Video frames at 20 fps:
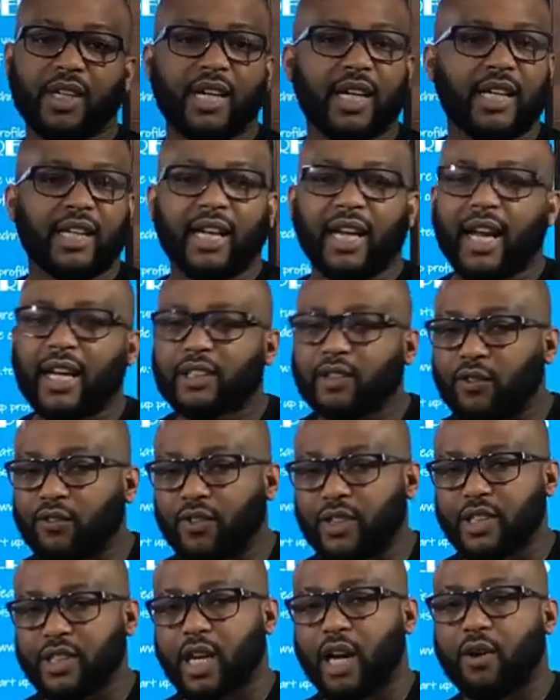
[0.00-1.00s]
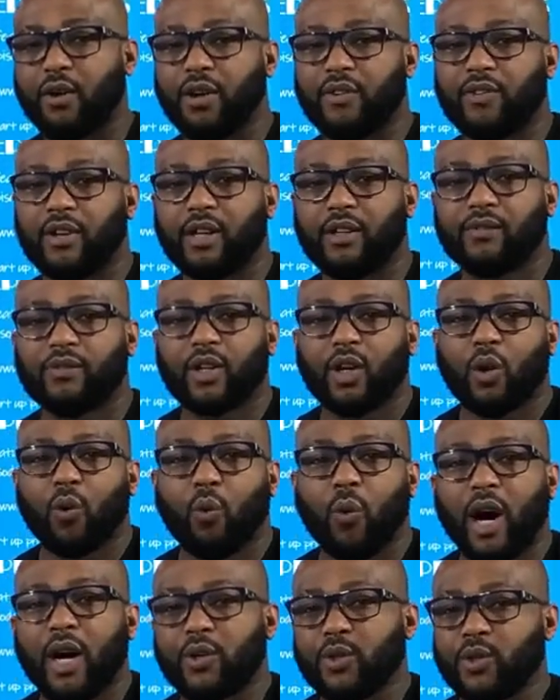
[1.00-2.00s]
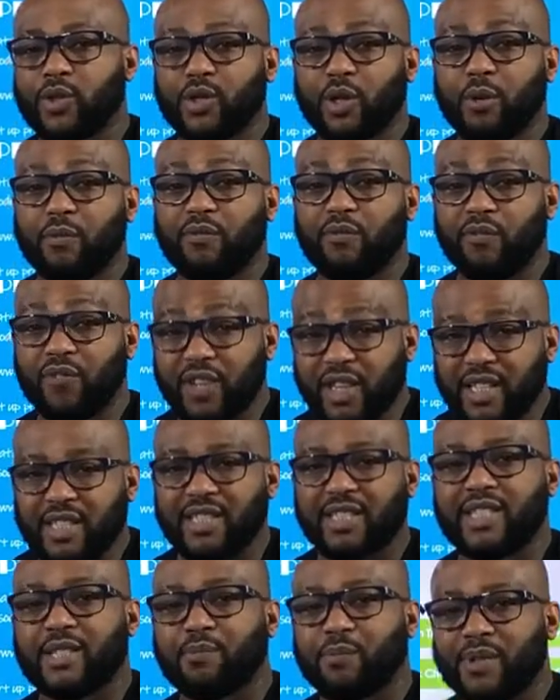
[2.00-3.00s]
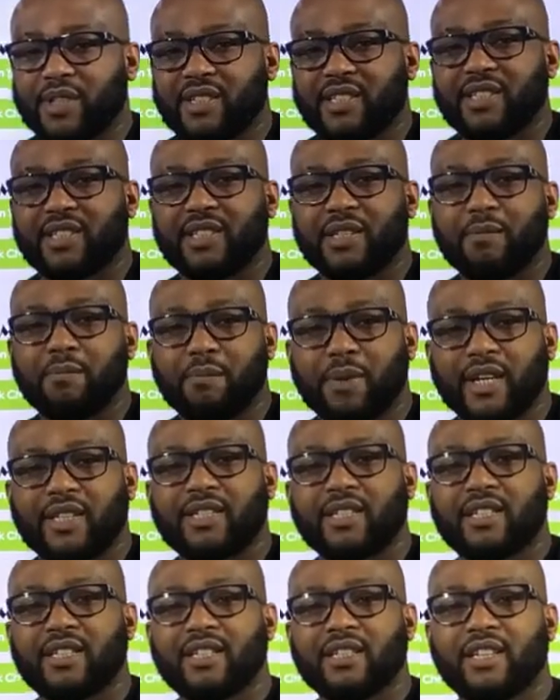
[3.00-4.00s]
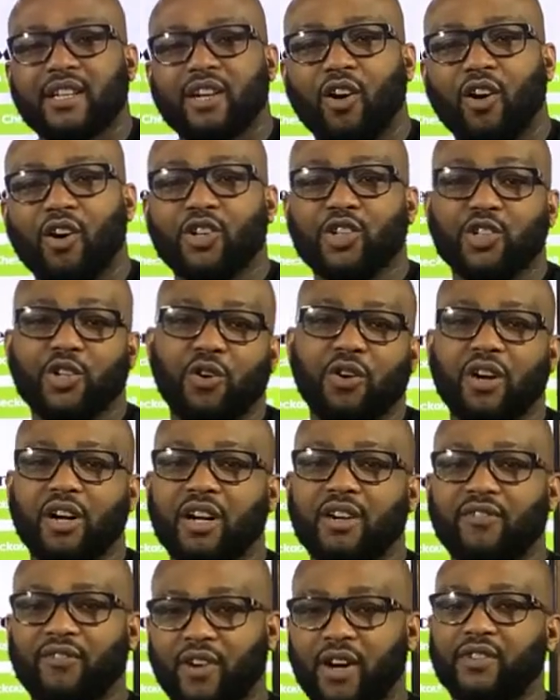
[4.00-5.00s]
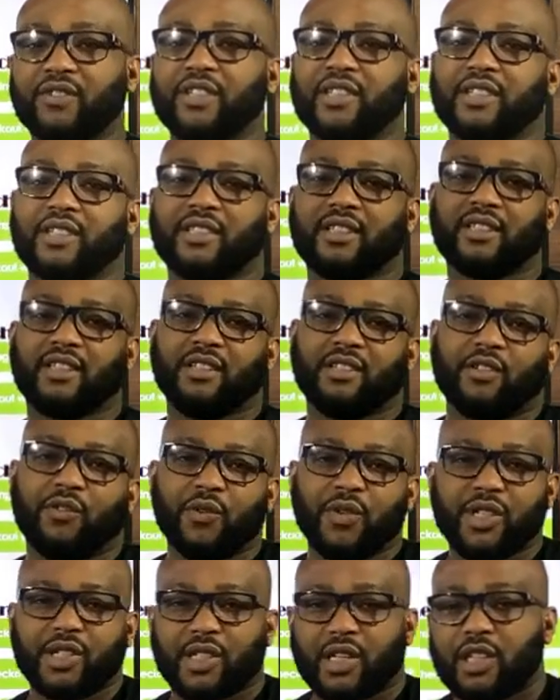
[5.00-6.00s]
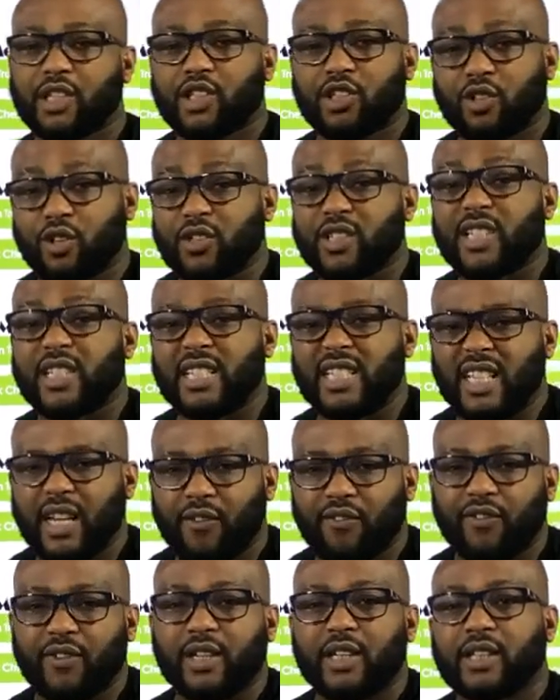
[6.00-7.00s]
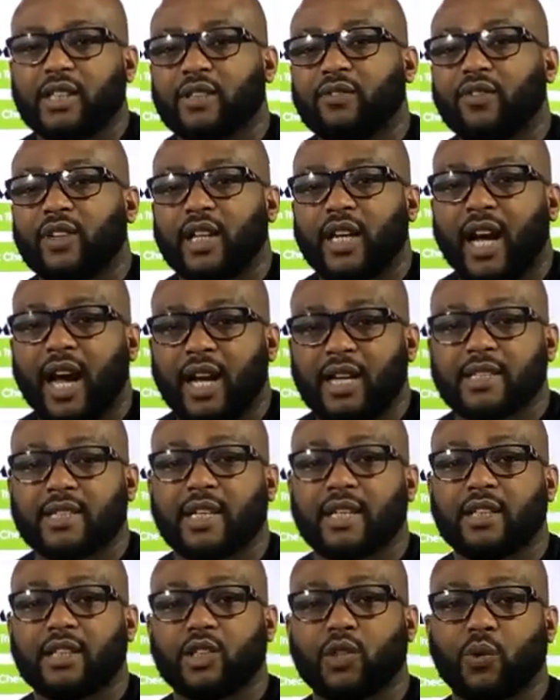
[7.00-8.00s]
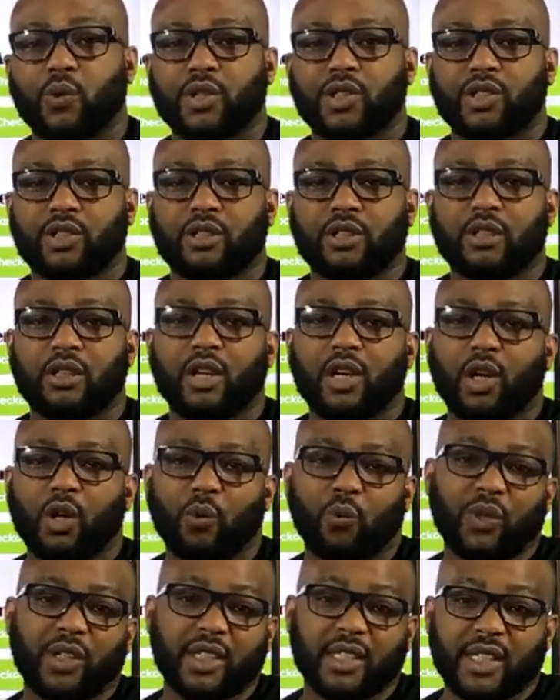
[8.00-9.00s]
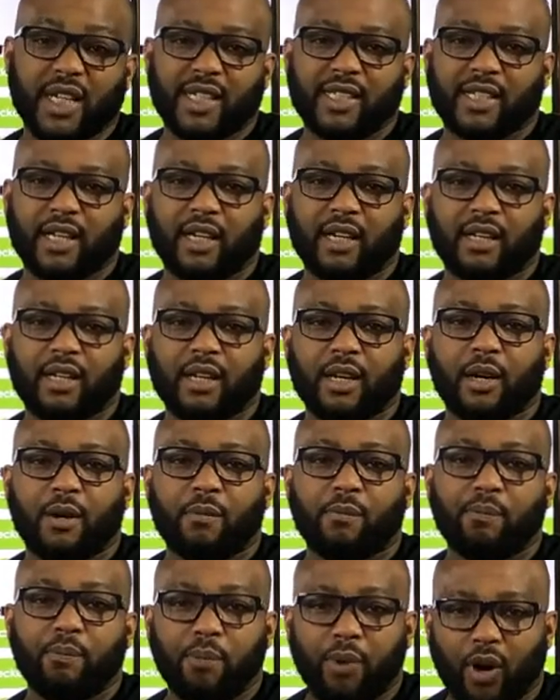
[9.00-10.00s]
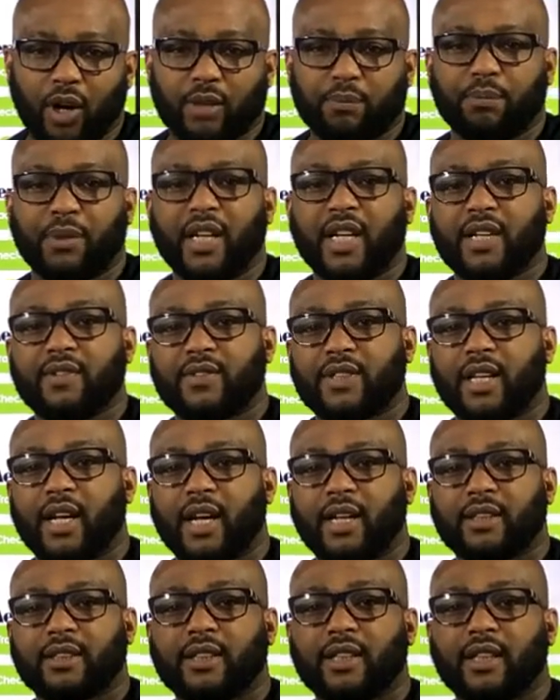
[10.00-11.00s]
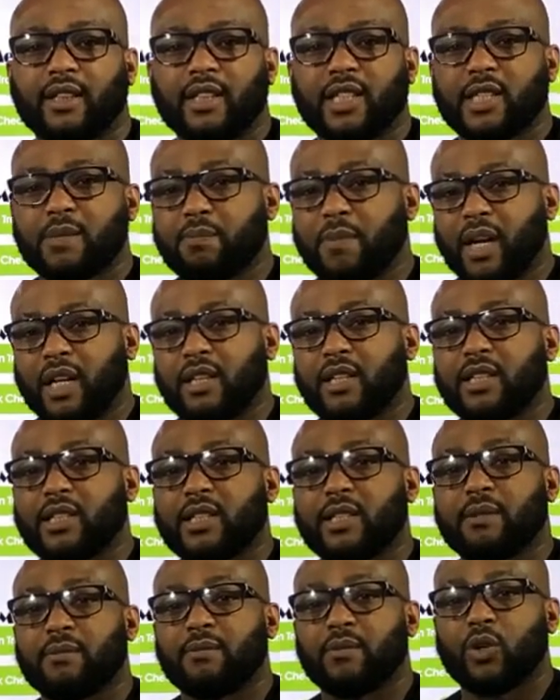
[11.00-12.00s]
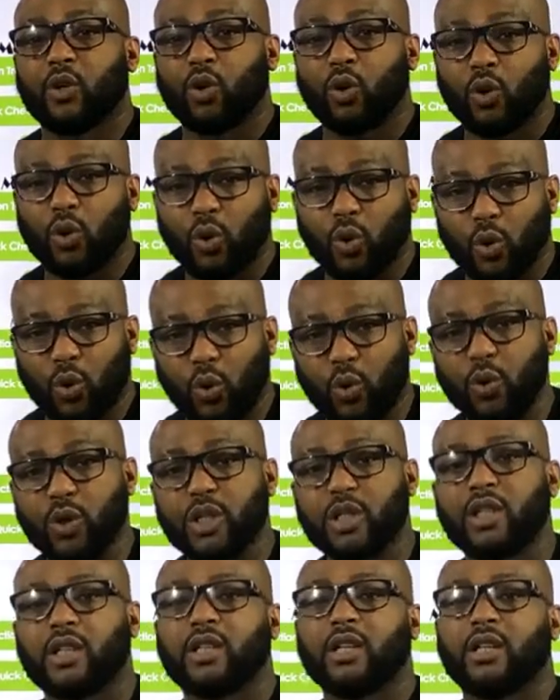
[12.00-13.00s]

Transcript: In the light of this, however, why do some VCs persist in betting on young founders? The research doesn't definitively answer this question with the data, but believes that this mechanism could